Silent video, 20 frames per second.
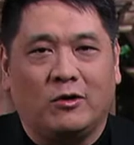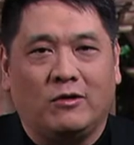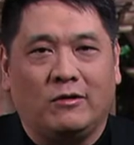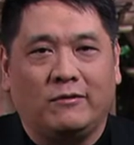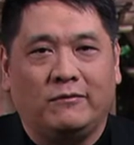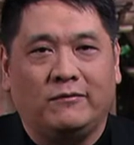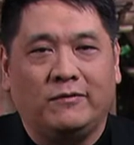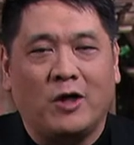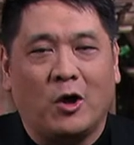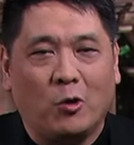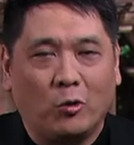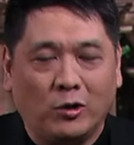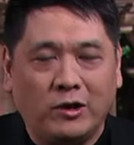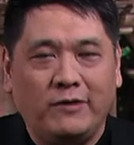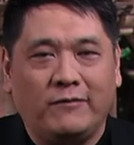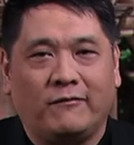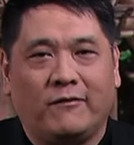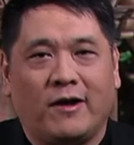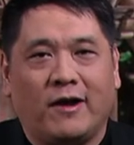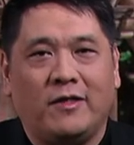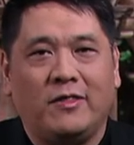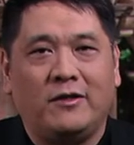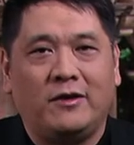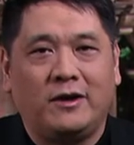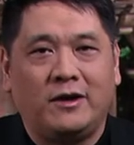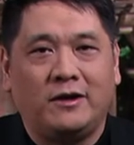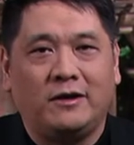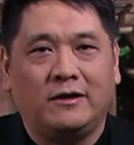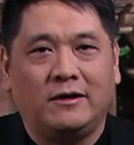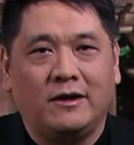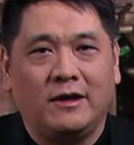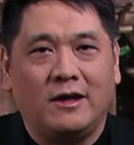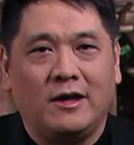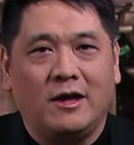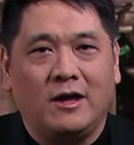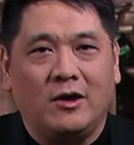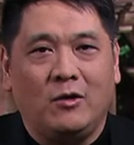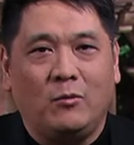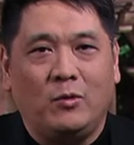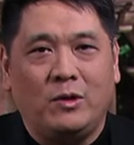of the Holy Father
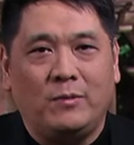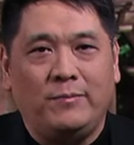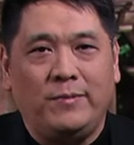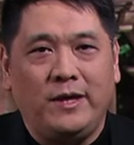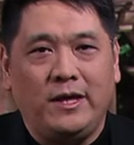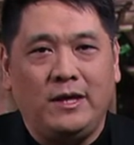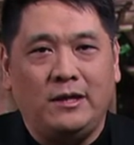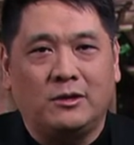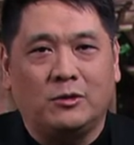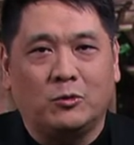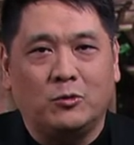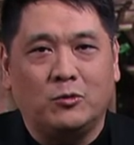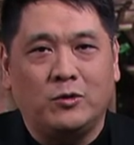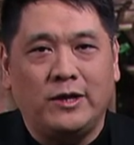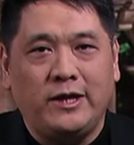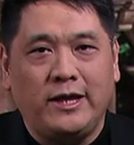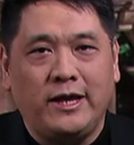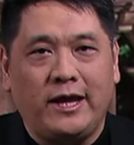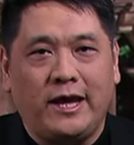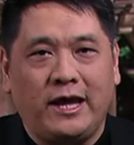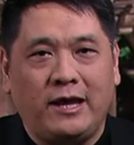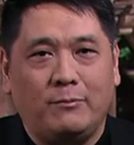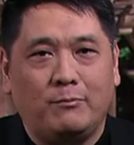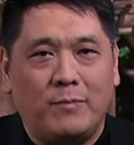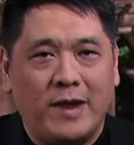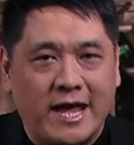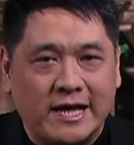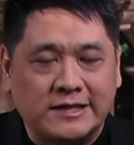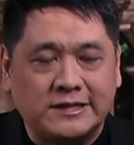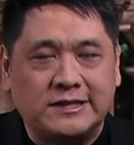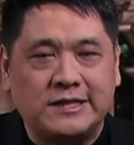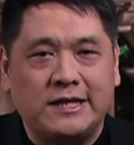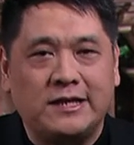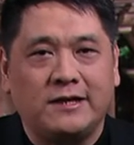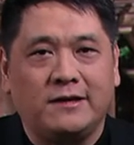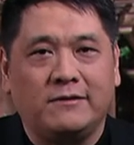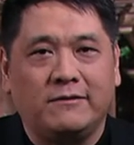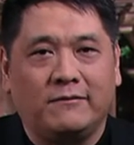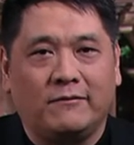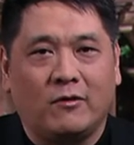will be truly a
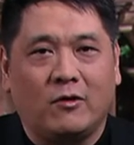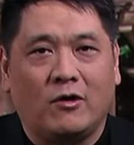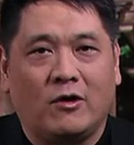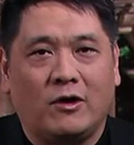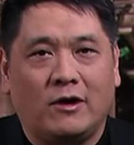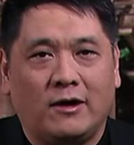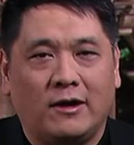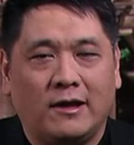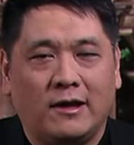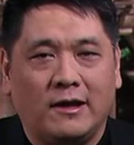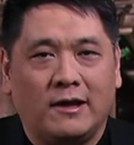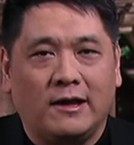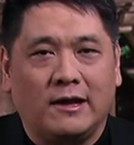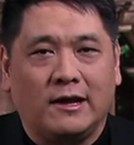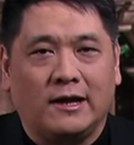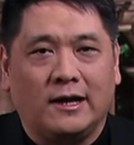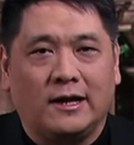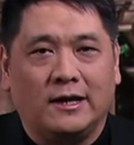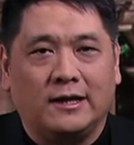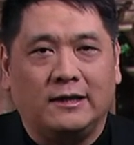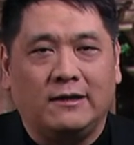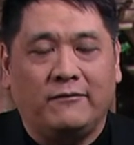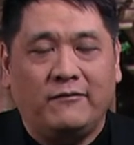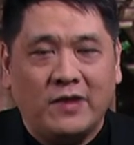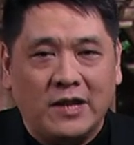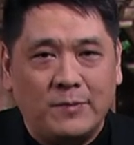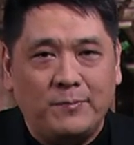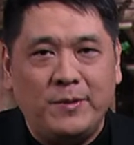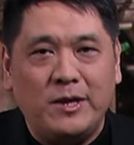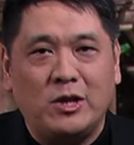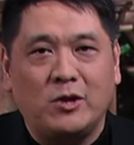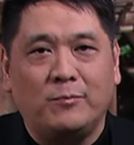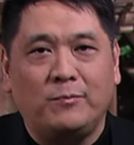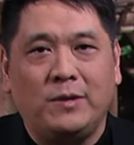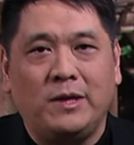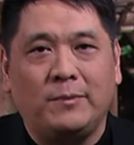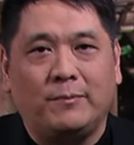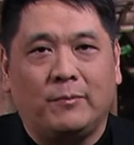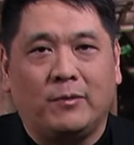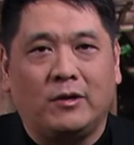blessing for the Filipino
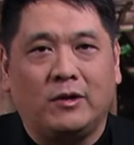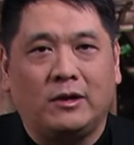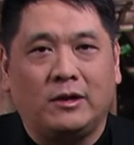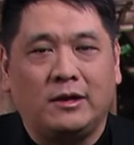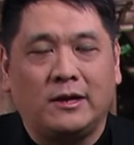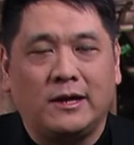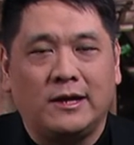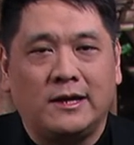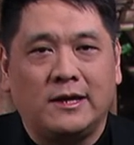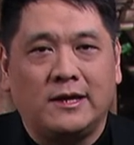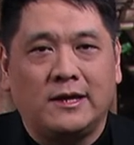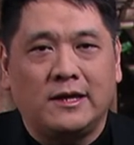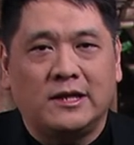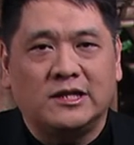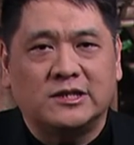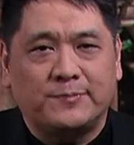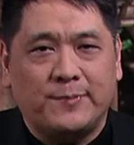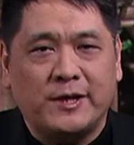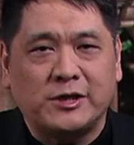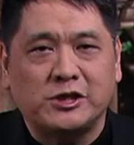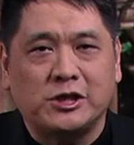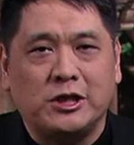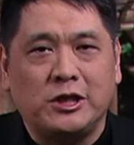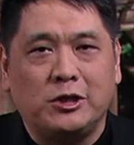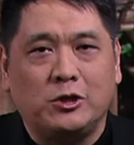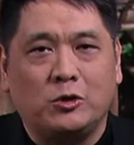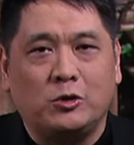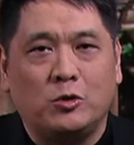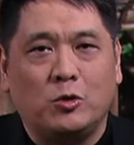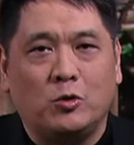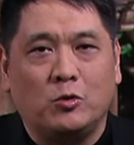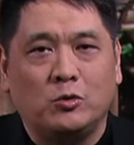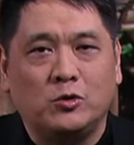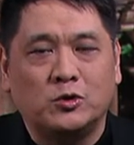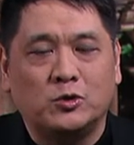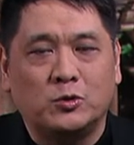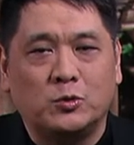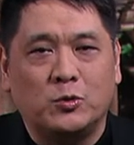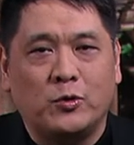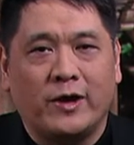people, especially to
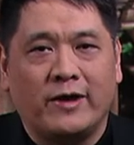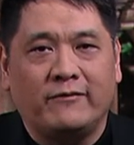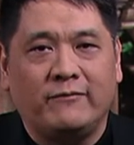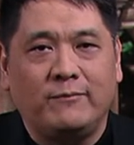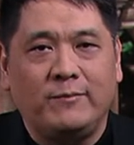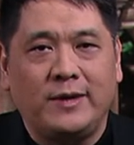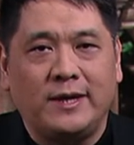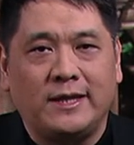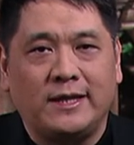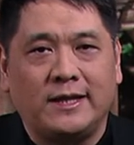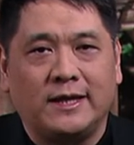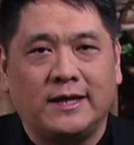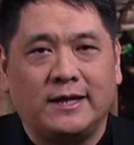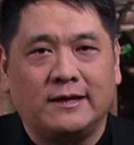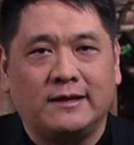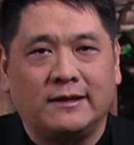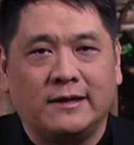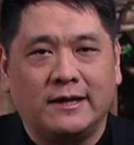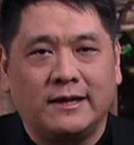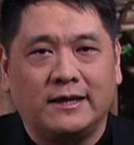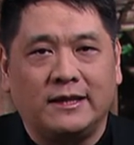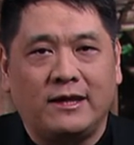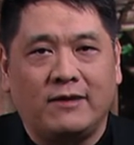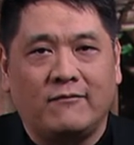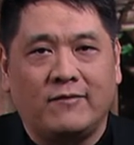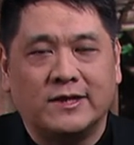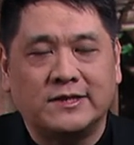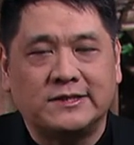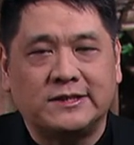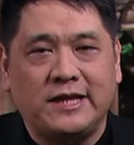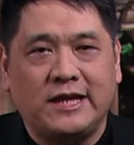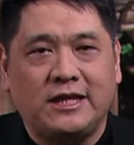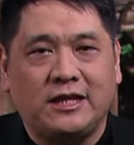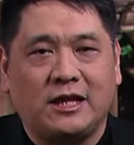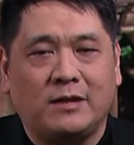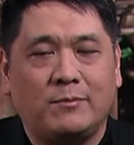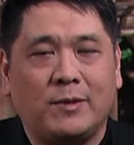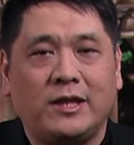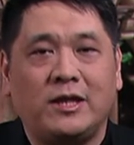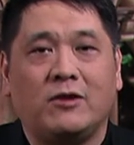those who have been
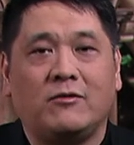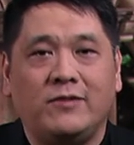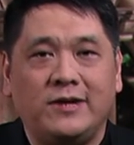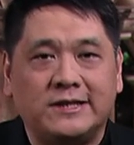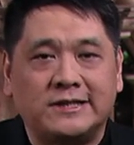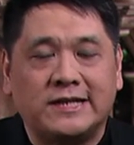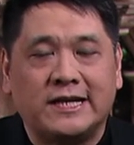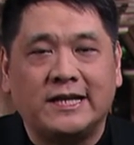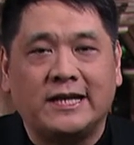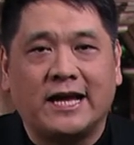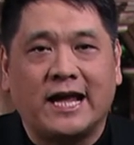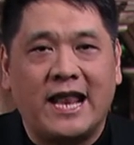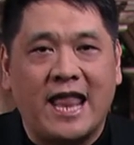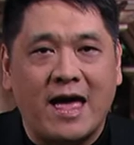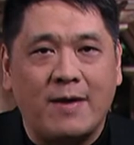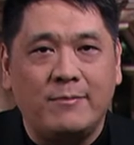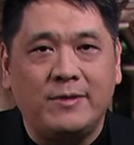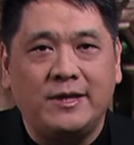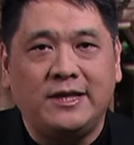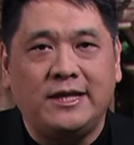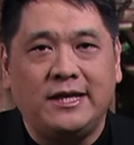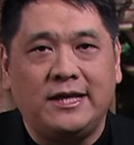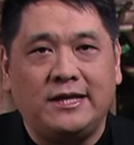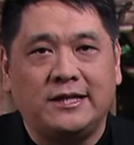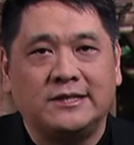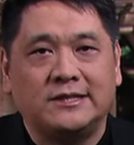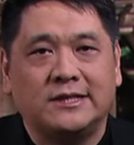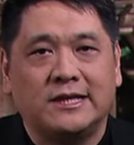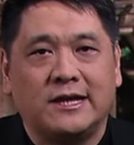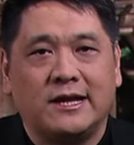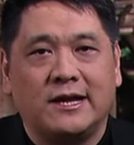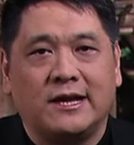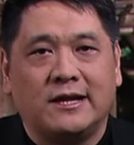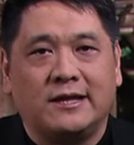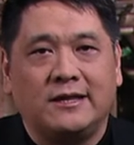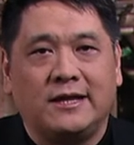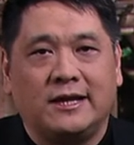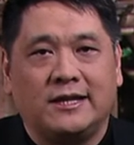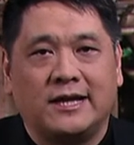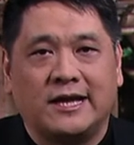devastated by the recent calamities
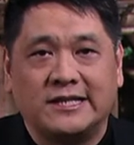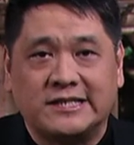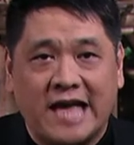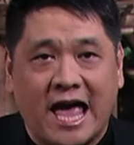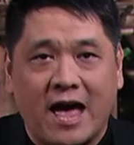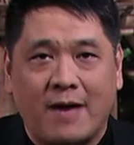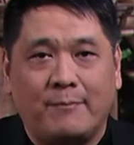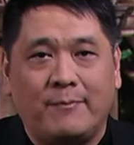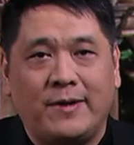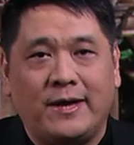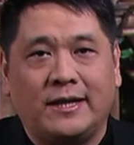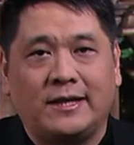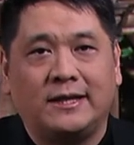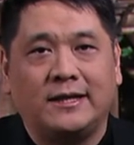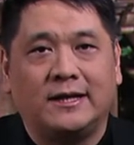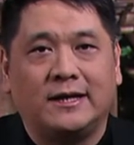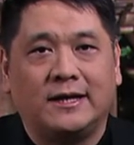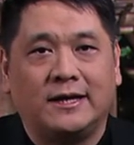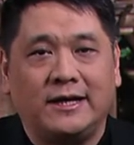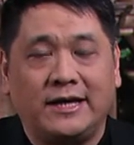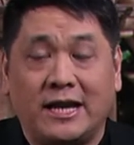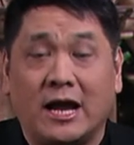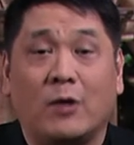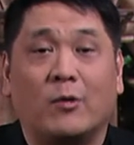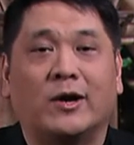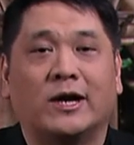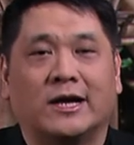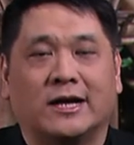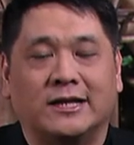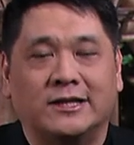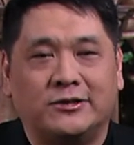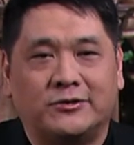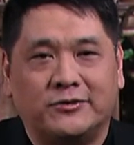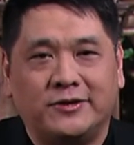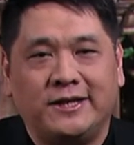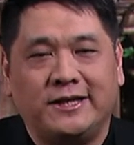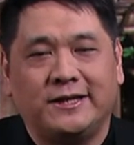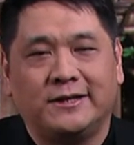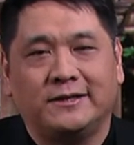that has happened in our country.